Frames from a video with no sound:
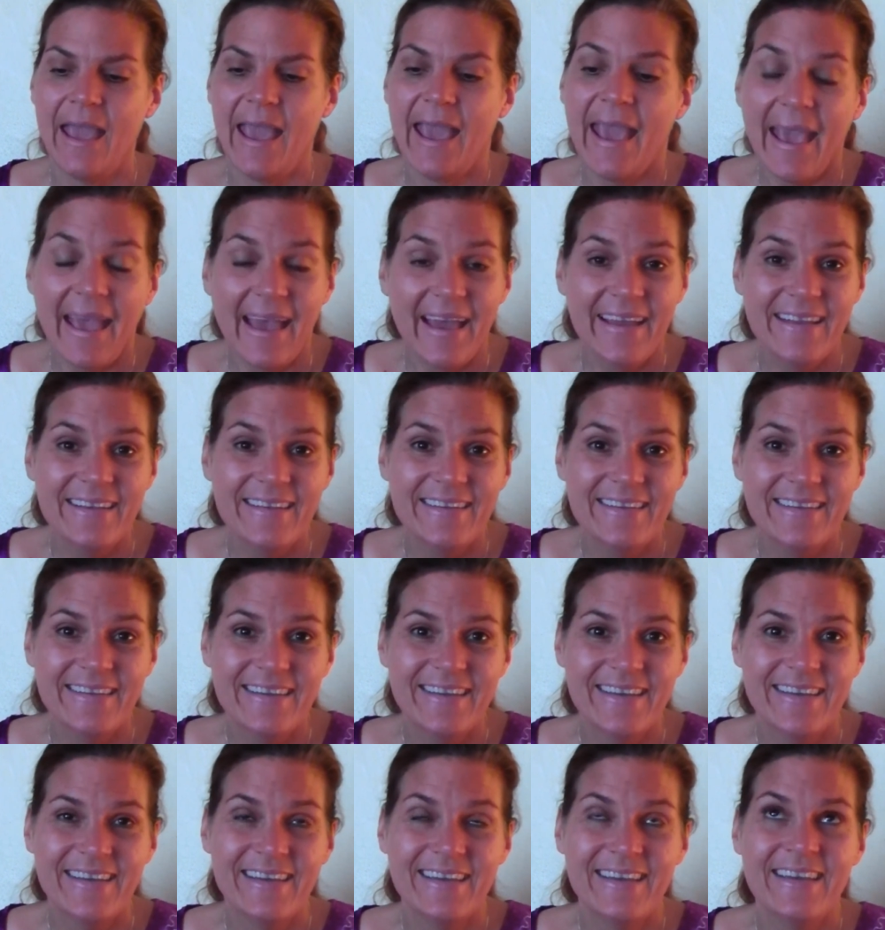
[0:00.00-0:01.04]
And
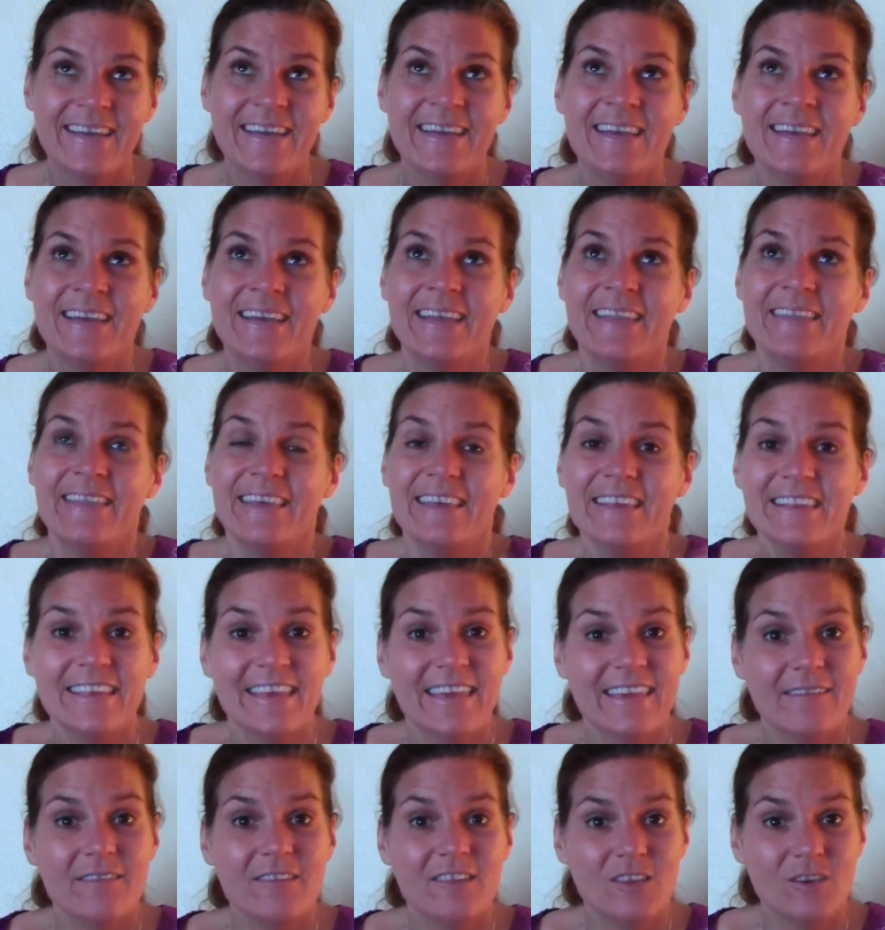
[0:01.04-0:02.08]
this
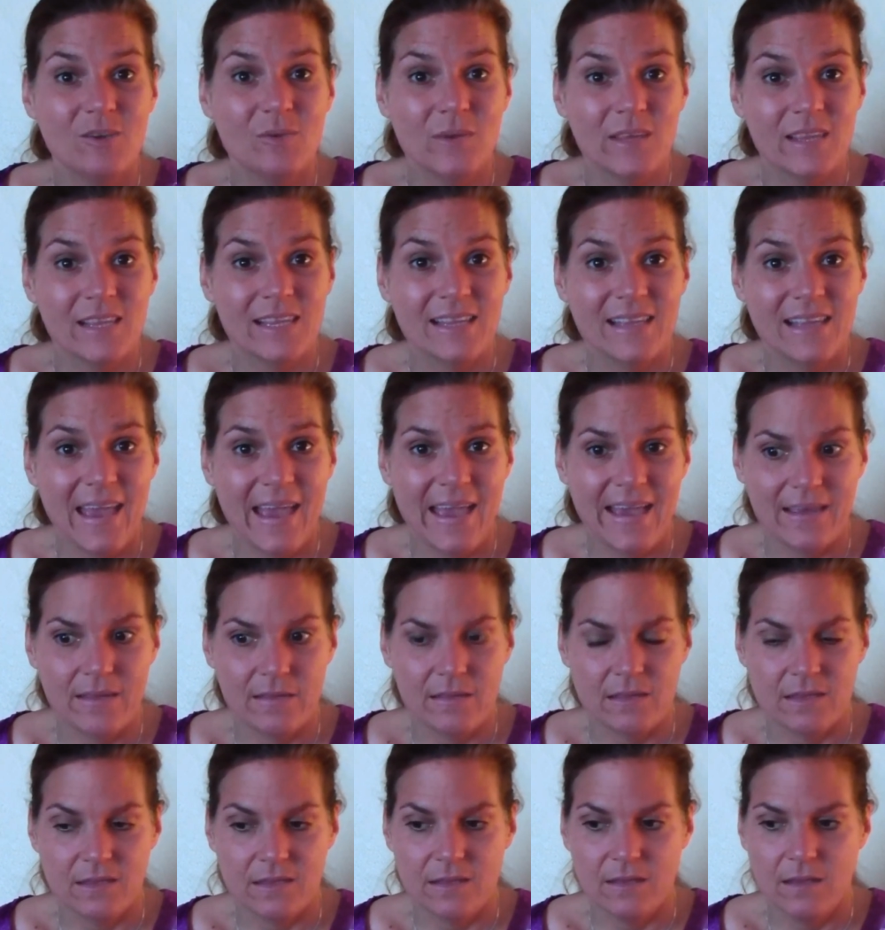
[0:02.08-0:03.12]
gives you a
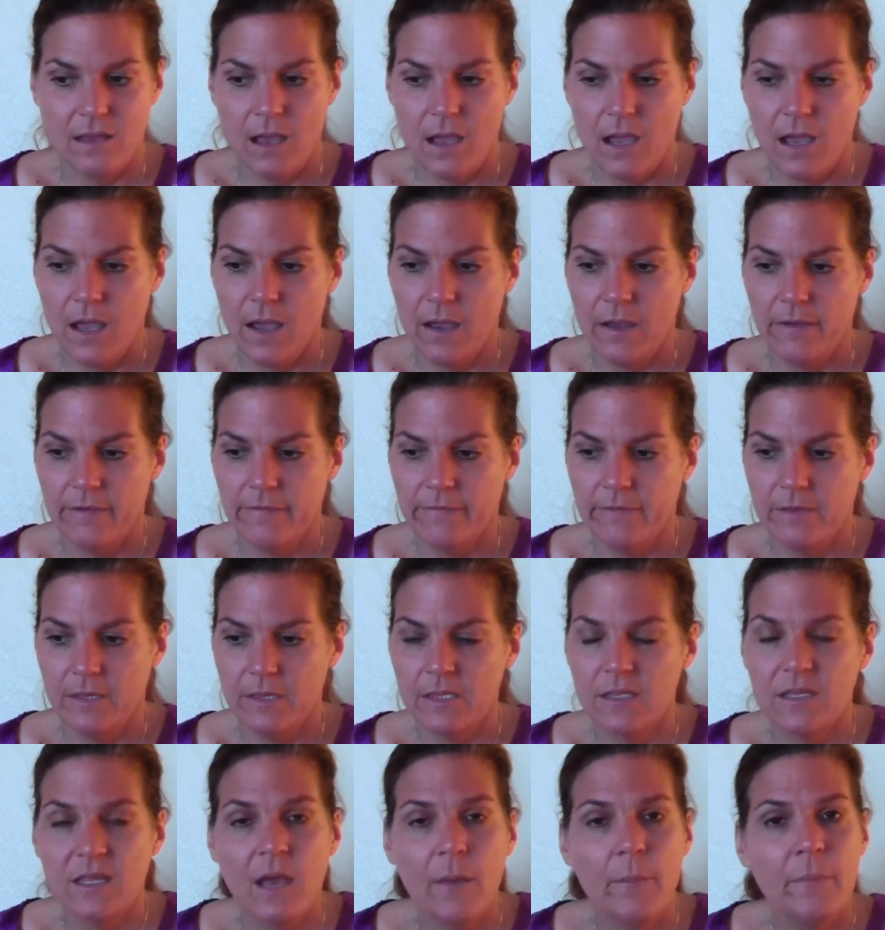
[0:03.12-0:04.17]
sense of
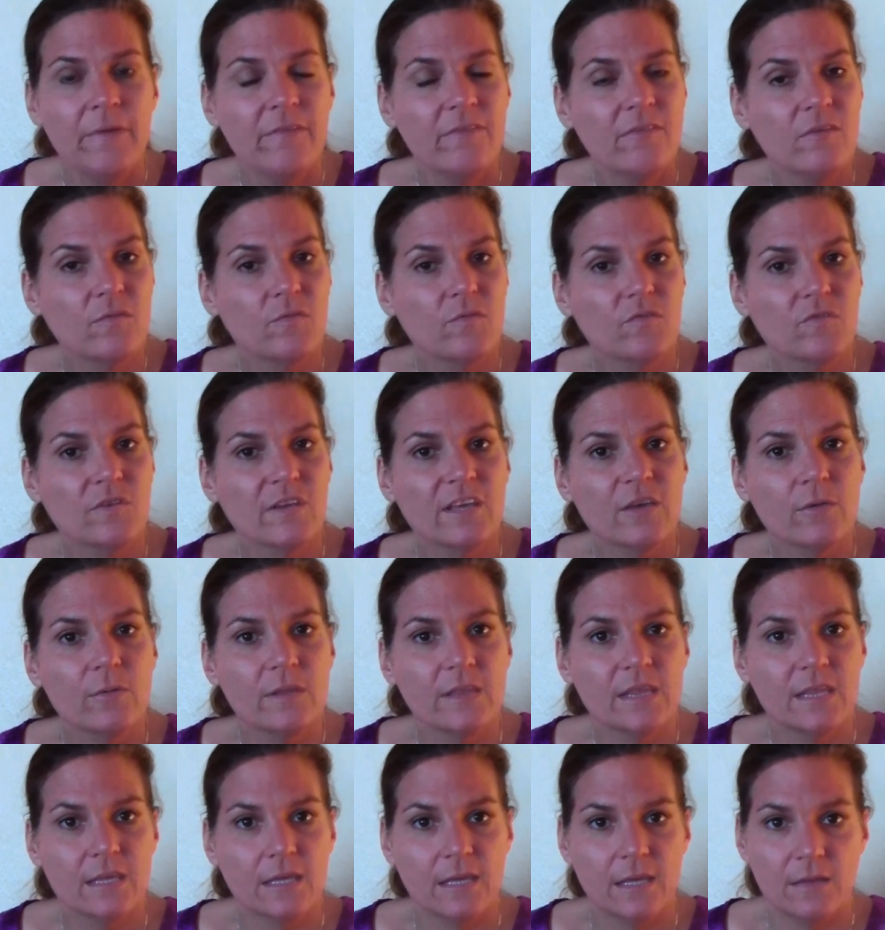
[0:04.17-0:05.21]
some of the
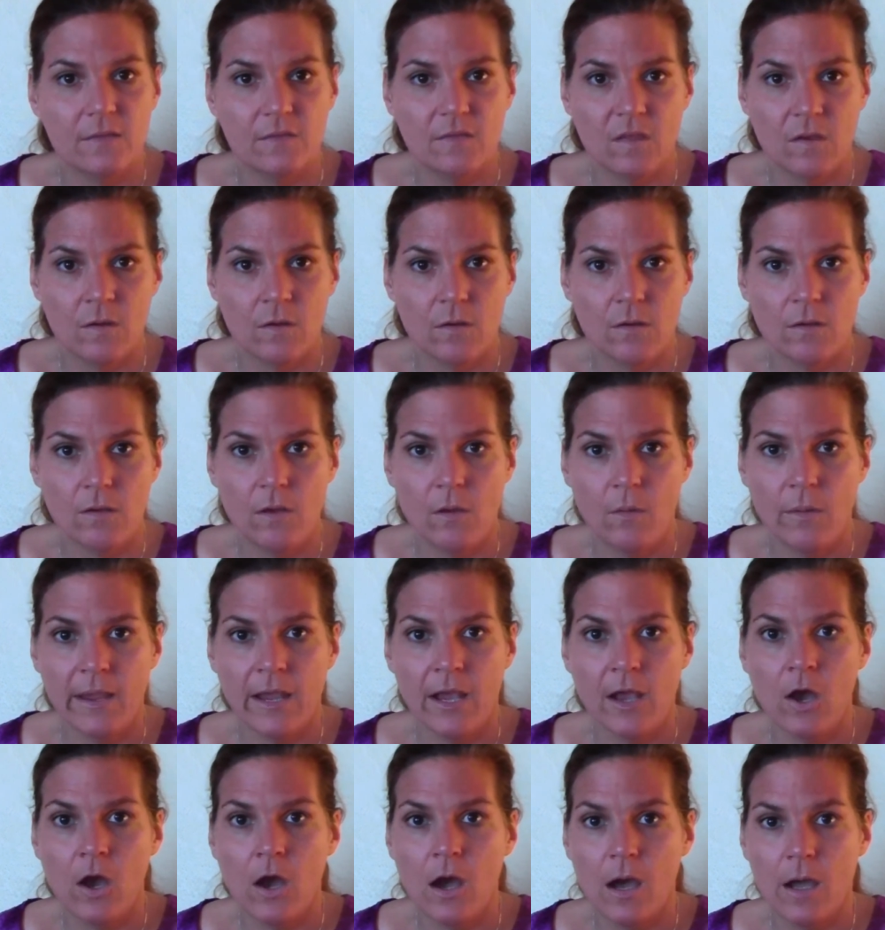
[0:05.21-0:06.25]
frequencies that are
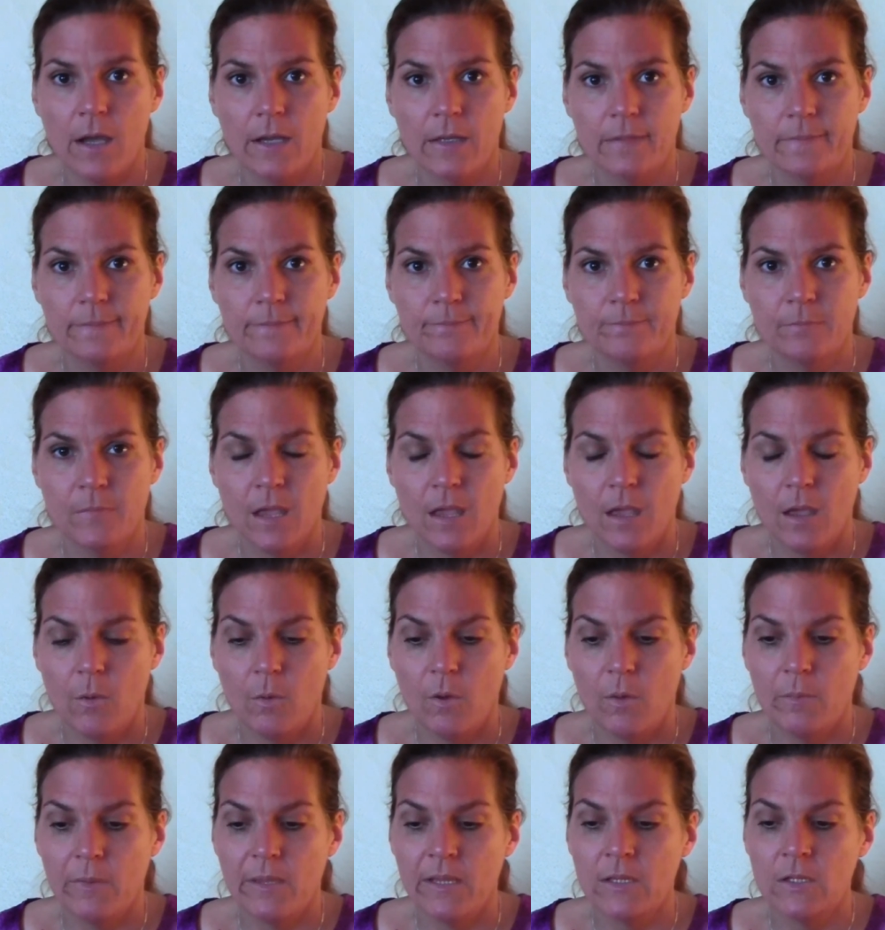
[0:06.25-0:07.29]
going on
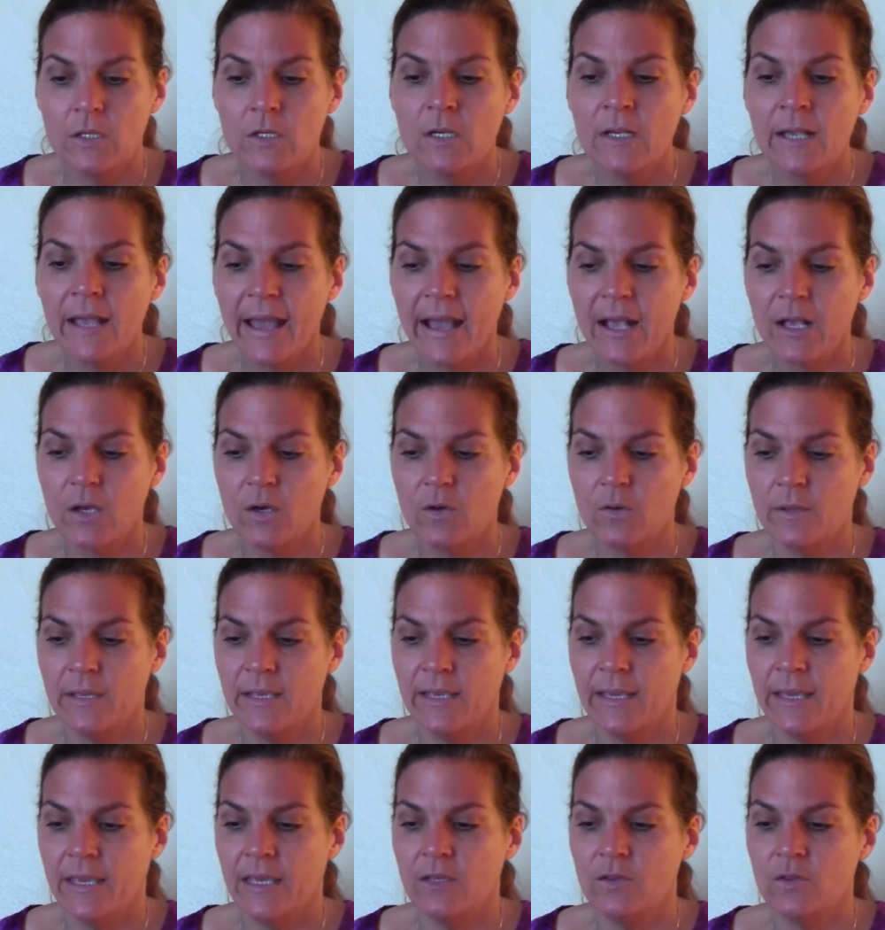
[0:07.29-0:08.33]
when we look at
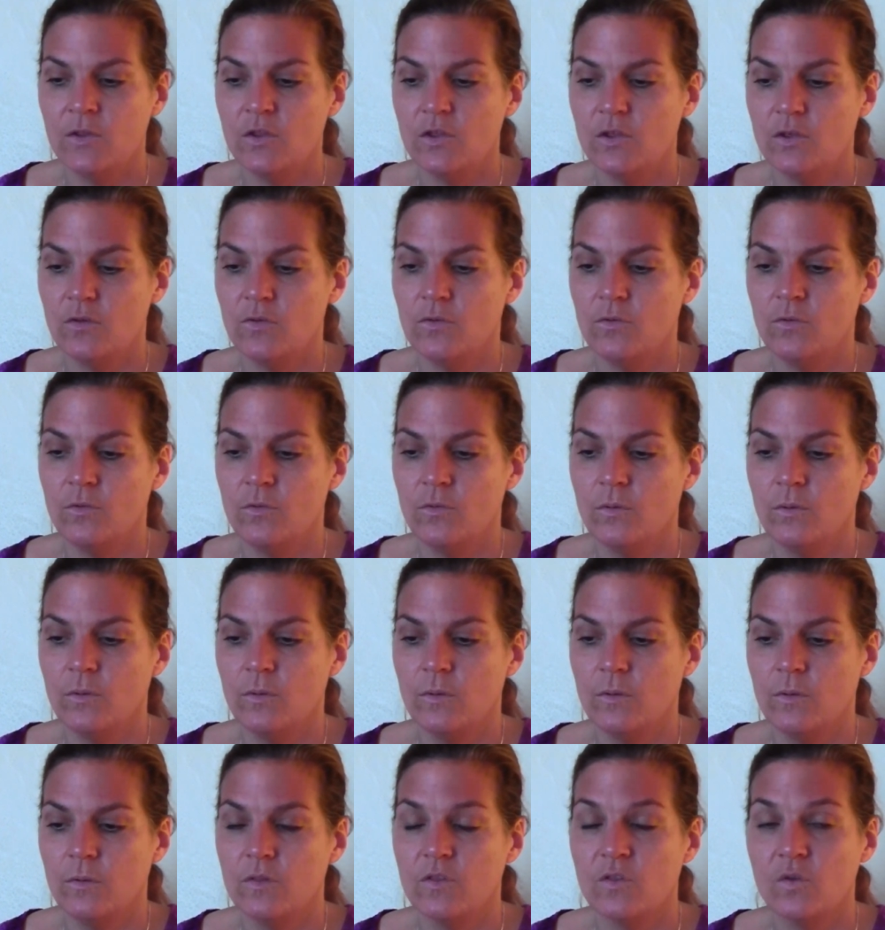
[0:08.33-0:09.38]
going into
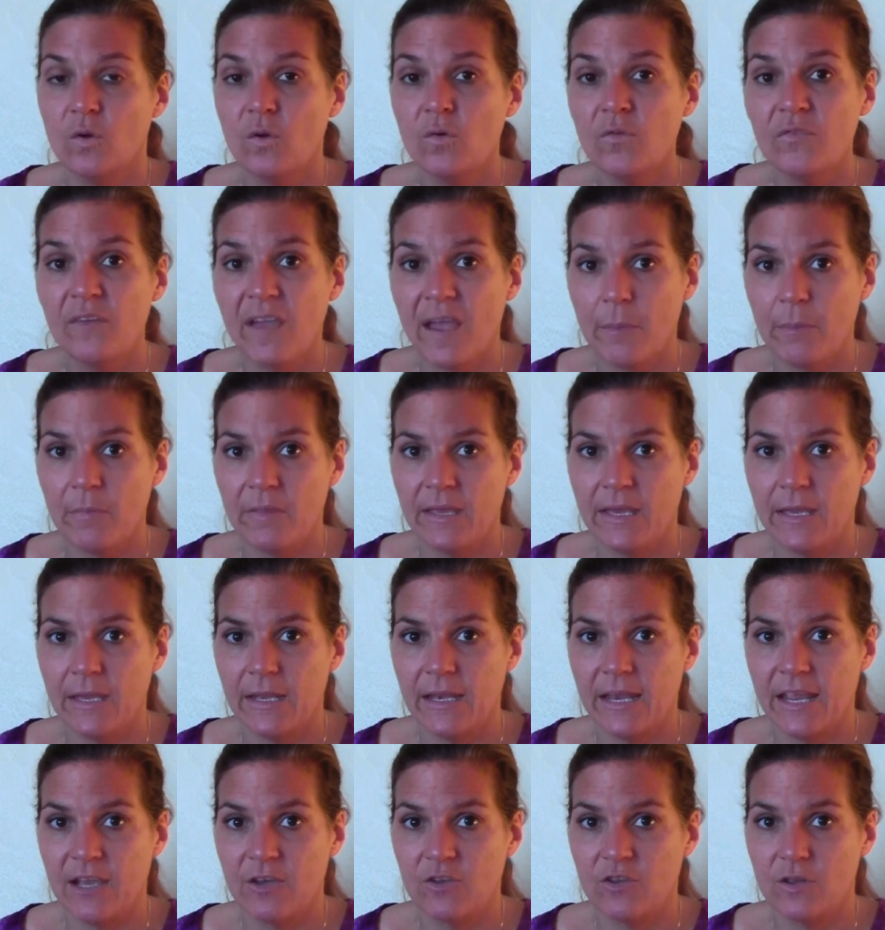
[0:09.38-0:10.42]
soul family
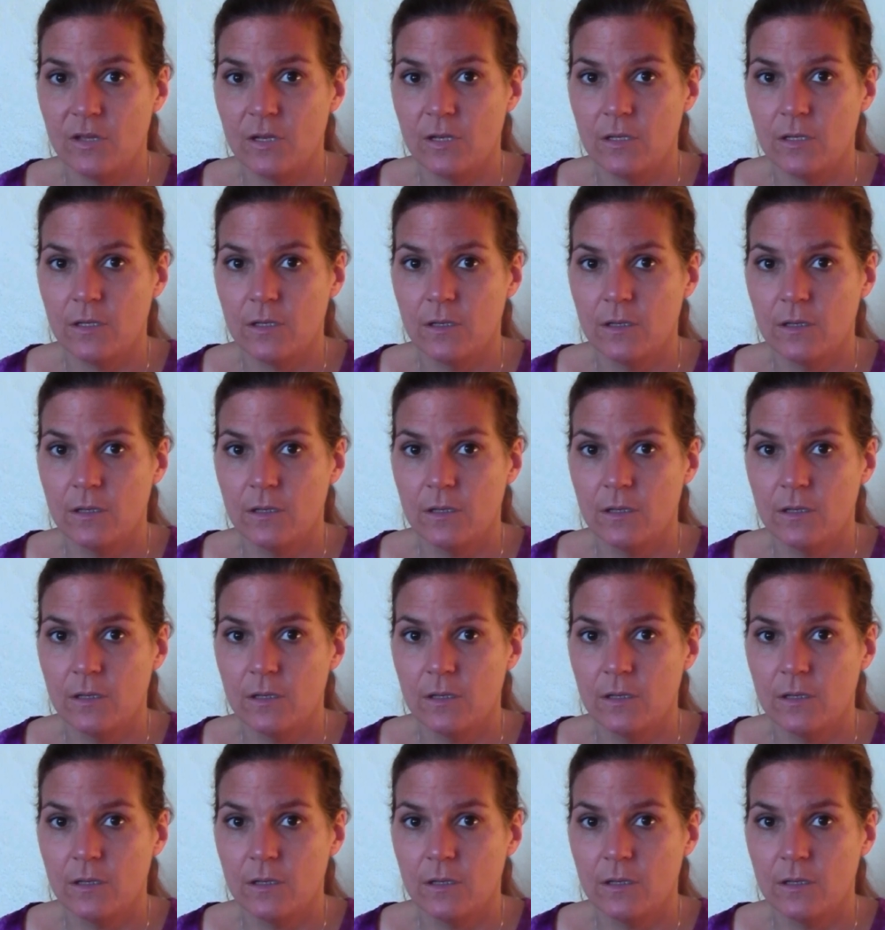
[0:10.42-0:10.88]
connection.